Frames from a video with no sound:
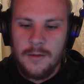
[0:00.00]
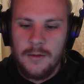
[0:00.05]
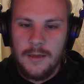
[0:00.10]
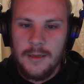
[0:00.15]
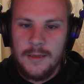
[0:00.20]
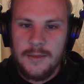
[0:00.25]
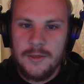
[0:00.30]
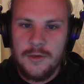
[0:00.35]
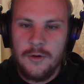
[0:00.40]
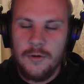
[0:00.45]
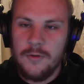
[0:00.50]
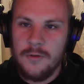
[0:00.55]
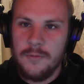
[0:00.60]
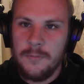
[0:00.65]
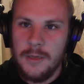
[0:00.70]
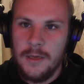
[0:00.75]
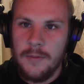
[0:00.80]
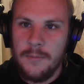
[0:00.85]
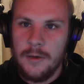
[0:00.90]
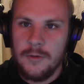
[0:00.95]
It's going to
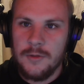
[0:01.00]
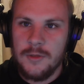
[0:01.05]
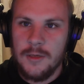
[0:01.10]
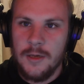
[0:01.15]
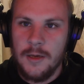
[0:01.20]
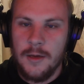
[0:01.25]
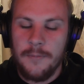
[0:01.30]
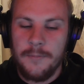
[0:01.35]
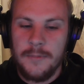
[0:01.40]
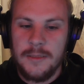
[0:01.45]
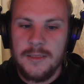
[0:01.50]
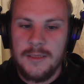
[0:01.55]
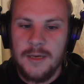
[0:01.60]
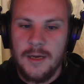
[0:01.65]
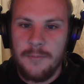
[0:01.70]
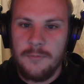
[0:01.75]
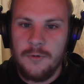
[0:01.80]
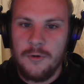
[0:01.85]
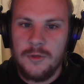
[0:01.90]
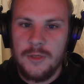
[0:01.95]
be about
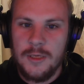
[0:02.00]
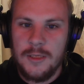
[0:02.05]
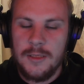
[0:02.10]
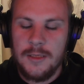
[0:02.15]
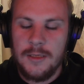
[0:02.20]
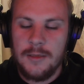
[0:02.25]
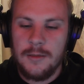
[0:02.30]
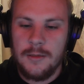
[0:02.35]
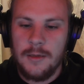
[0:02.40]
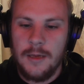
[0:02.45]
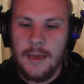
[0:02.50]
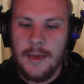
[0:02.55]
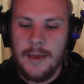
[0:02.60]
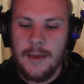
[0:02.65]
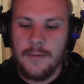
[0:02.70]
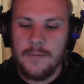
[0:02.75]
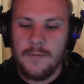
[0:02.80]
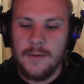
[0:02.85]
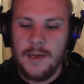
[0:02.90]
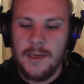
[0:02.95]
mid-side processing,
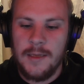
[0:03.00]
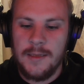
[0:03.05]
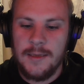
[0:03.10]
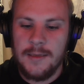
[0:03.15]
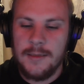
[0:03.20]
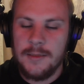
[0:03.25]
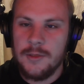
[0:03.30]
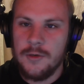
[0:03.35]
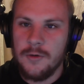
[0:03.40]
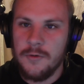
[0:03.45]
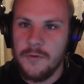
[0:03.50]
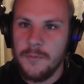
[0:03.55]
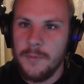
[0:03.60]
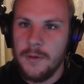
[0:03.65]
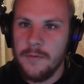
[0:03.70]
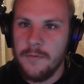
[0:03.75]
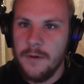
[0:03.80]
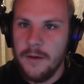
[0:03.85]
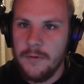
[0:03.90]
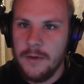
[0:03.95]
and I think it's going to
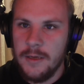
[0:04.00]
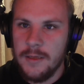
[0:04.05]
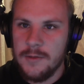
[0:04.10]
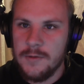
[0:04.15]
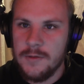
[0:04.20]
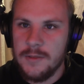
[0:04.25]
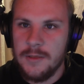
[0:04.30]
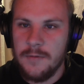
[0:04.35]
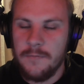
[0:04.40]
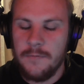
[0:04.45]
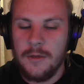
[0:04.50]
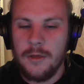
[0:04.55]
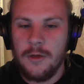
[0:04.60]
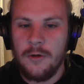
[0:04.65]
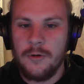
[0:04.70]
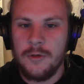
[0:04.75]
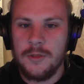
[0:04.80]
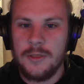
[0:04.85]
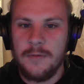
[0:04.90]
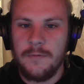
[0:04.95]
be a very interesting video
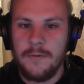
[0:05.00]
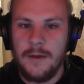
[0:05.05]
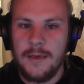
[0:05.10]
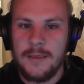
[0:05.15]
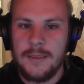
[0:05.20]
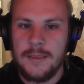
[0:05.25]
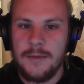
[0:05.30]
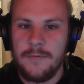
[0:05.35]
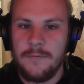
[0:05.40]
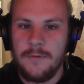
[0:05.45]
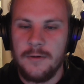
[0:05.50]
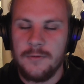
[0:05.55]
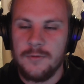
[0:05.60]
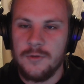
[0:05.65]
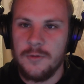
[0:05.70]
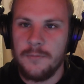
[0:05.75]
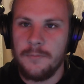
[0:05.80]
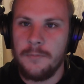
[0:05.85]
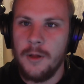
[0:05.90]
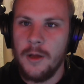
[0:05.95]
because I've actually found
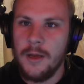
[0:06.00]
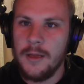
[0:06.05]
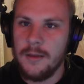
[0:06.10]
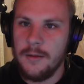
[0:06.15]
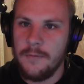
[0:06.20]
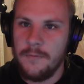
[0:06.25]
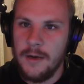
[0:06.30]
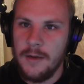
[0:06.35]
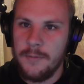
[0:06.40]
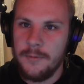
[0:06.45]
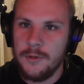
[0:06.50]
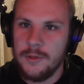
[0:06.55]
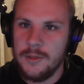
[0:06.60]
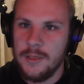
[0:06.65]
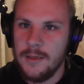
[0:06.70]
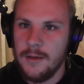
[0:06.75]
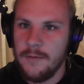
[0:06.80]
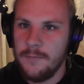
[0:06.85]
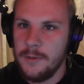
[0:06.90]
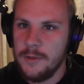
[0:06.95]
some plugin developers
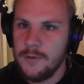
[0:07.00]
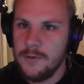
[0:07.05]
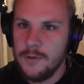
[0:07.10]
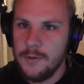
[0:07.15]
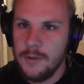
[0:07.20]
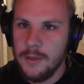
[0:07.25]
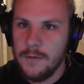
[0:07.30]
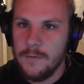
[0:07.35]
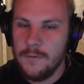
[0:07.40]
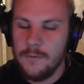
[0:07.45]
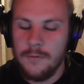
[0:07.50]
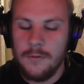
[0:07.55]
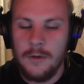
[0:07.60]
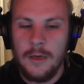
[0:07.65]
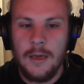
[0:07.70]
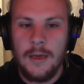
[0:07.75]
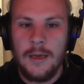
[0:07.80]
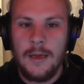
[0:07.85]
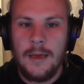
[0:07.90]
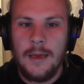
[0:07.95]
that I've been talking to,
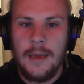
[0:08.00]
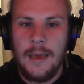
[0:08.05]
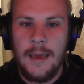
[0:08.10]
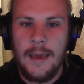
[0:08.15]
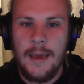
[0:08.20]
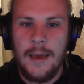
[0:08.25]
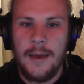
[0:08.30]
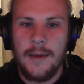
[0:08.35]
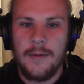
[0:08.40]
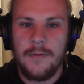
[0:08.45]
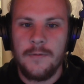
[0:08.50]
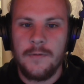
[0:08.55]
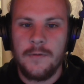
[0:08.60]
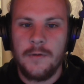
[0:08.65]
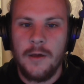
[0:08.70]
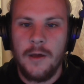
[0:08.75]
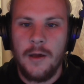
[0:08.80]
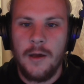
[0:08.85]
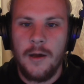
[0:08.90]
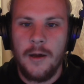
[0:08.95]
and
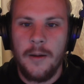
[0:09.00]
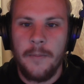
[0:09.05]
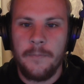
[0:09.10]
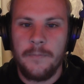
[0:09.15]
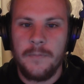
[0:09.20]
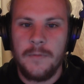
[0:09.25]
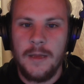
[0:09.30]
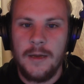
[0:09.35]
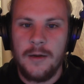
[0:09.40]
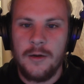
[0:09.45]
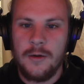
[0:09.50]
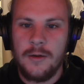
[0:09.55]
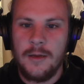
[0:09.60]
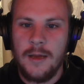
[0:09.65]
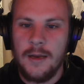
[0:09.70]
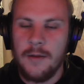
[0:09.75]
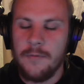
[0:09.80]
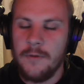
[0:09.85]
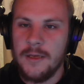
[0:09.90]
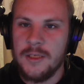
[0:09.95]
they're
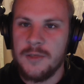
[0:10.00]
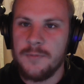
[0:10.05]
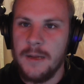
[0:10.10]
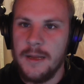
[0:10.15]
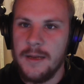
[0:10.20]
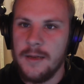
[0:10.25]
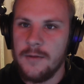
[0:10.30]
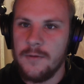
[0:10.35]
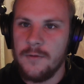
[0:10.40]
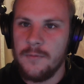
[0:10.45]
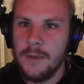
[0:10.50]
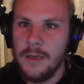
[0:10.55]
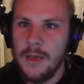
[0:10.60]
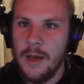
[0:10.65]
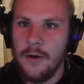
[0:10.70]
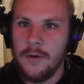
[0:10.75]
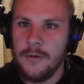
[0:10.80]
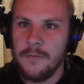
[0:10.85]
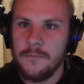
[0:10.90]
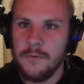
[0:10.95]
kind of explaining to me
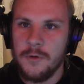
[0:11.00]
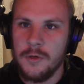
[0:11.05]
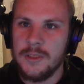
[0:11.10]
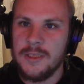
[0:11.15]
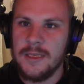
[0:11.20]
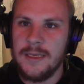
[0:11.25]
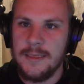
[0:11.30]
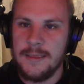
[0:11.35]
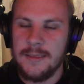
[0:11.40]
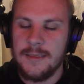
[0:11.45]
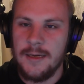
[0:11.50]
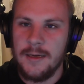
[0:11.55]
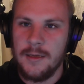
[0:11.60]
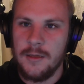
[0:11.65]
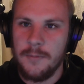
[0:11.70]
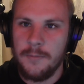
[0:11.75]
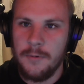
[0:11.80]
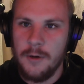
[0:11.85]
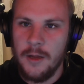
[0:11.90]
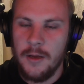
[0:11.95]
how it works inside
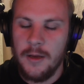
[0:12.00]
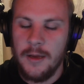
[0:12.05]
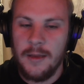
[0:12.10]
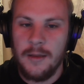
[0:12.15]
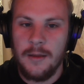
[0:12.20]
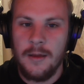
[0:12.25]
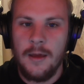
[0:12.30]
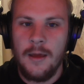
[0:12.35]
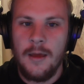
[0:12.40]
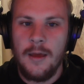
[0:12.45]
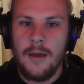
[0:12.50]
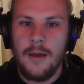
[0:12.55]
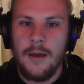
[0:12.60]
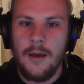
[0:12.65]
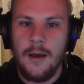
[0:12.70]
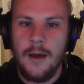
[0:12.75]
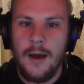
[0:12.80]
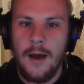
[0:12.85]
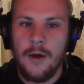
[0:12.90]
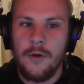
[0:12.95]
the plugin,
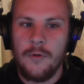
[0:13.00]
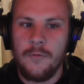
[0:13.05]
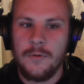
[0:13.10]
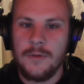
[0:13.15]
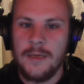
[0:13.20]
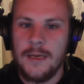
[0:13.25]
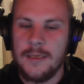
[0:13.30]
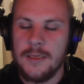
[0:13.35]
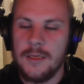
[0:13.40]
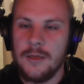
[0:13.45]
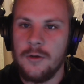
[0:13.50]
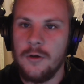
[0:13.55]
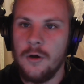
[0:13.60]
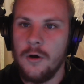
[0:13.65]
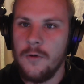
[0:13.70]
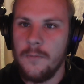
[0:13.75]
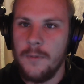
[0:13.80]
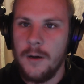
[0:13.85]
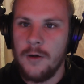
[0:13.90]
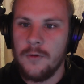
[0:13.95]
how you would actually
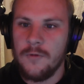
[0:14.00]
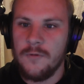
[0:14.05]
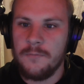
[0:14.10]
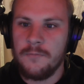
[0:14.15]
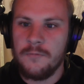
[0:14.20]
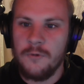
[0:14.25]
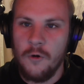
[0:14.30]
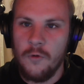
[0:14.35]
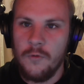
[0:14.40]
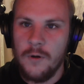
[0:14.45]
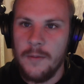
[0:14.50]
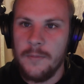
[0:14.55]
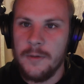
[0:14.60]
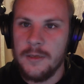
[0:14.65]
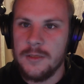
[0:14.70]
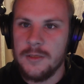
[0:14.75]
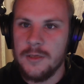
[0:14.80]
go about programming